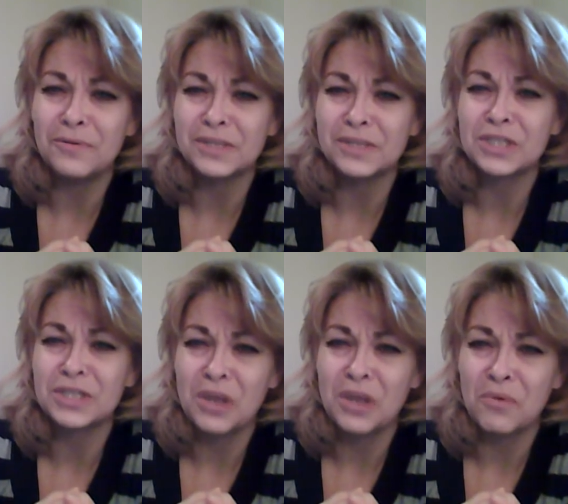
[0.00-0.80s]
it was
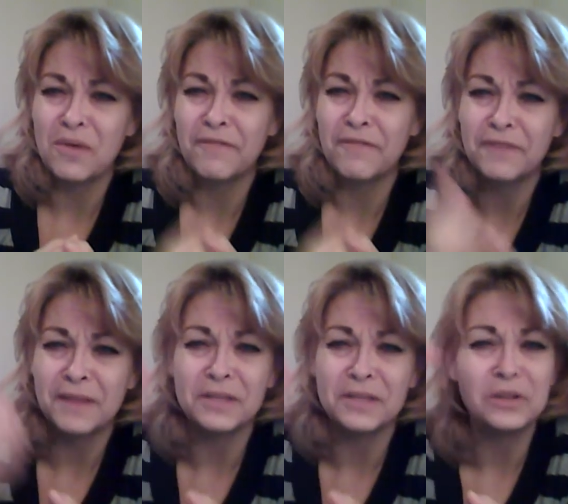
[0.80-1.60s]
so rough for
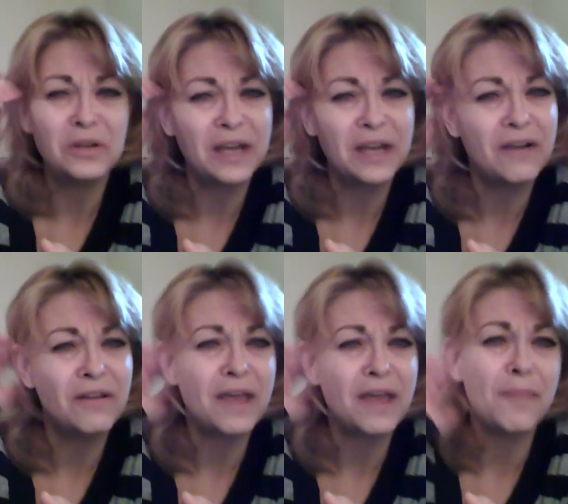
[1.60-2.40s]
him to look at
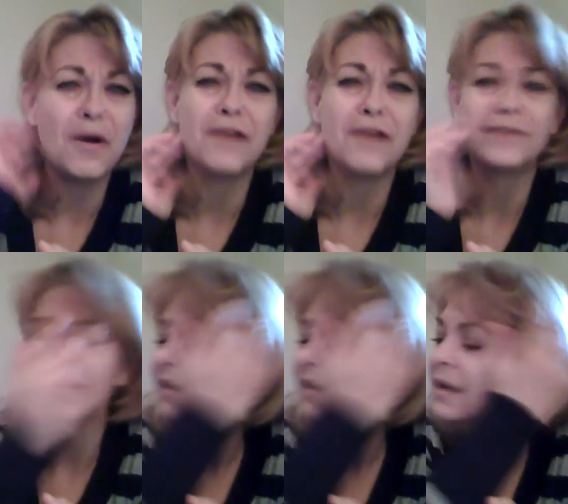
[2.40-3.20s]
all that poverty.